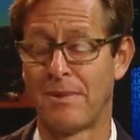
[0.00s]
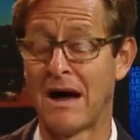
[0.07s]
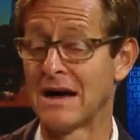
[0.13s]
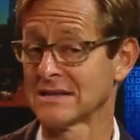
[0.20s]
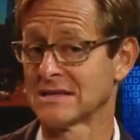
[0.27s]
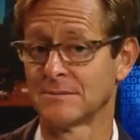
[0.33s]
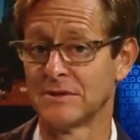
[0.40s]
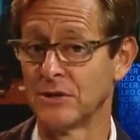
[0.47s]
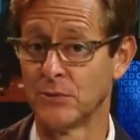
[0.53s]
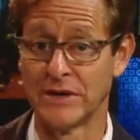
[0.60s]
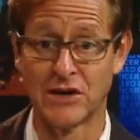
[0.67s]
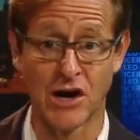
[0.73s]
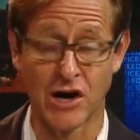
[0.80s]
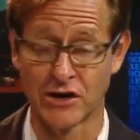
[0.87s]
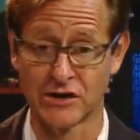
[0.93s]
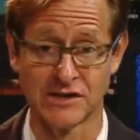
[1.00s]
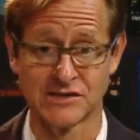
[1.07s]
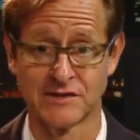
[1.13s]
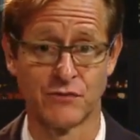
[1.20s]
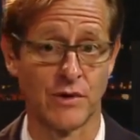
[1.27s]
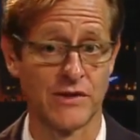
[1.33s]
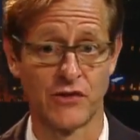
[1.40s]
possibly
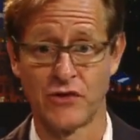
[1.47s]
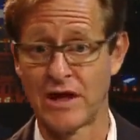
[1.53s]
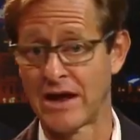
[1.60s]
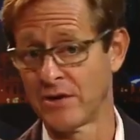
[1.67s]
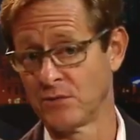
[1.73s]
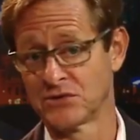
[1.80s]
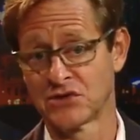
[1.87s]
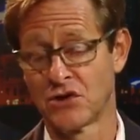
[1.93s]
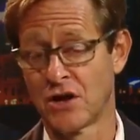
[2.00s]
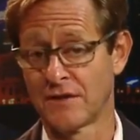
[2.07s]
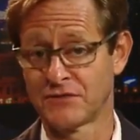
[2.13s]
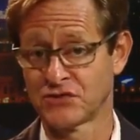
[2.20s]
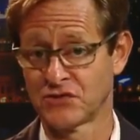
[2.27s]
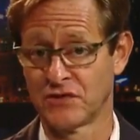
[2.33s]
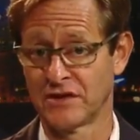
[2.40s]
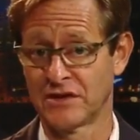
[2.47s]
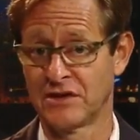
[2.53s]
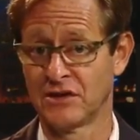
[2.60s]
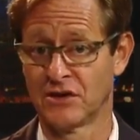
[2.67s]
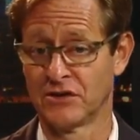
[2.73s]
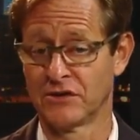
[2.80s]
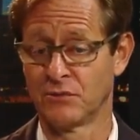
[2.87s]
regardless of whether or not it was an officer
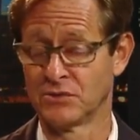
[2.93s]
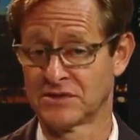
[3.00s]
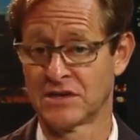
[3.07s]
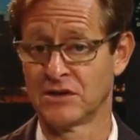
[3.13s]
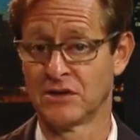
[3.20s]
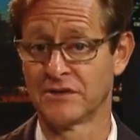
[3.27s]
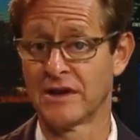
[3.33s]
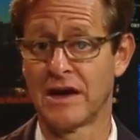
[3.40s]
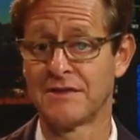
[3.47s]
that killed was killed.